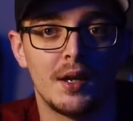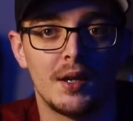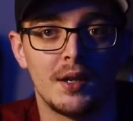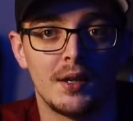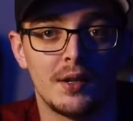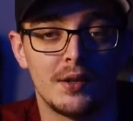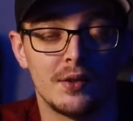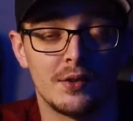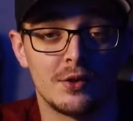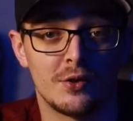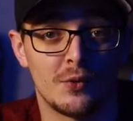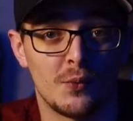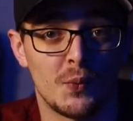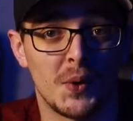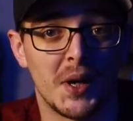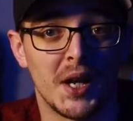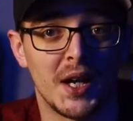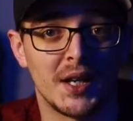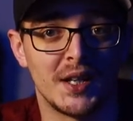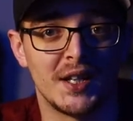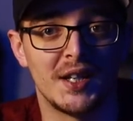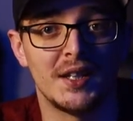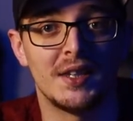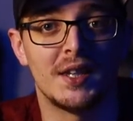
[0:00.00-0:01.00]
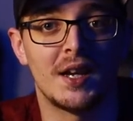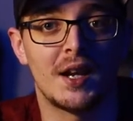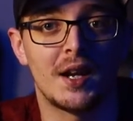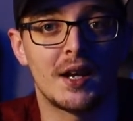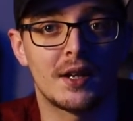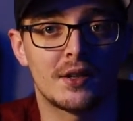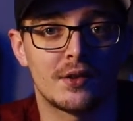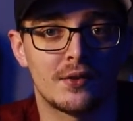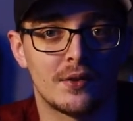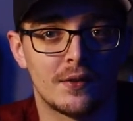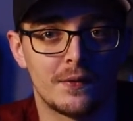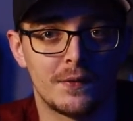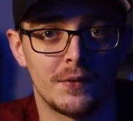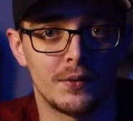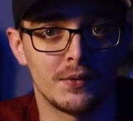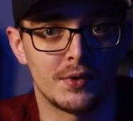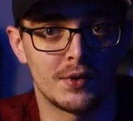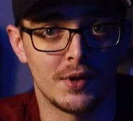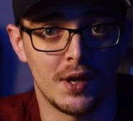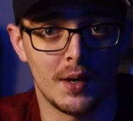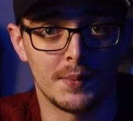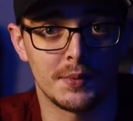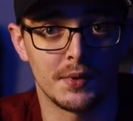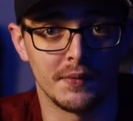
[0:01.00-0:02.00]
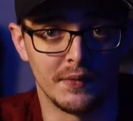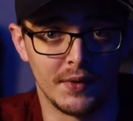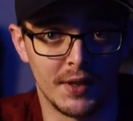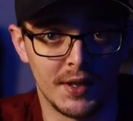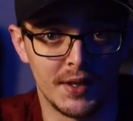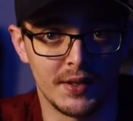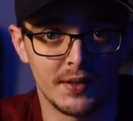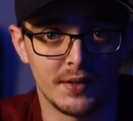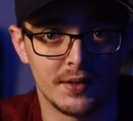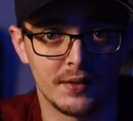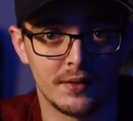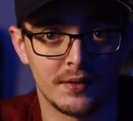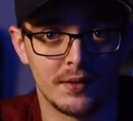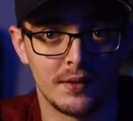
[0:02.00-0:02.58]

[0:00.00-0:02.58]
is when I need that extra few stops of light.